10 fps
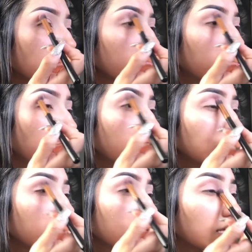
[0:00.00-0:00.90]

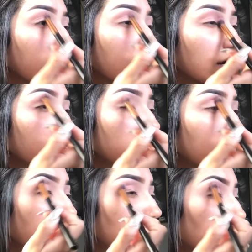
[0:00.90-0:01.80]
blending that out
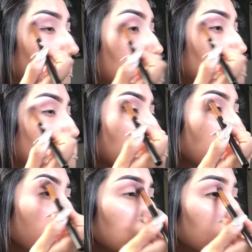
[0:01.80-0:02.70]
in the
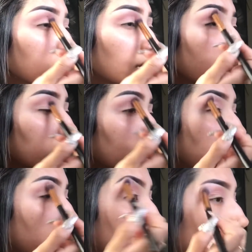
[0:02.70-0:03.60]
crease
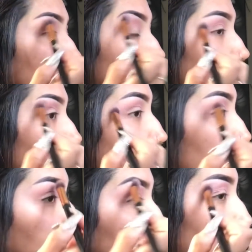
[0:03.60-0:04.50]
and
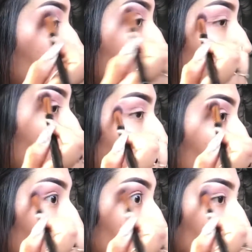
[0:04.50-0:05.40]
above
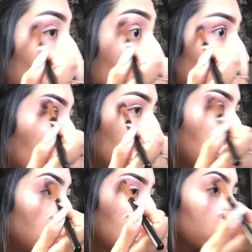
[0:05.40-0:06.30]
the
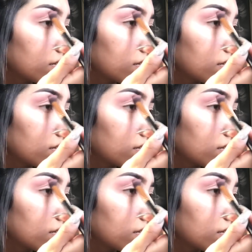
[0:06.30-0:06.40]
crease.